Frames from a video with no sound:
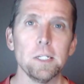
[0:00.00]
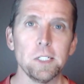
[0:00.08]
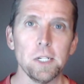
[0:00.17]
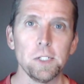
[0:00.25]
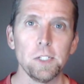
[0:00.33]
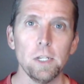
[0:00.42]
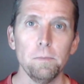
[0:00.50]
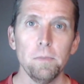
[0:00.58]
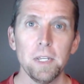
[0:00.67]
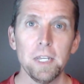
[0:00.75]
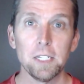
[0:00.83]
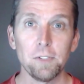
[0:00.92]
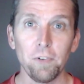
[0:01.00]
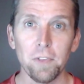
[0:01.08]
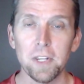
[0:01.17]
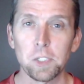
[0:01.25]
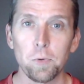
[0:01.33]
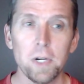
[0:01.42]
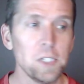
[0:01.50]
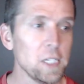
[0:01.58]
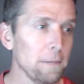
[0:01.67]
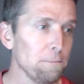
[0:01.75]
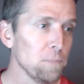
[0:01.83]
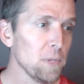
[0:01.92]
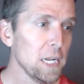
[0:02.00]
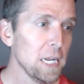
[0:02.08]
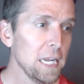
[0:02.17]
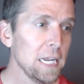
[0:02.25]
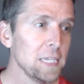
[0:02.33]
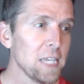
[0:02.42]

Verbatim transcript: a system is for this reason, is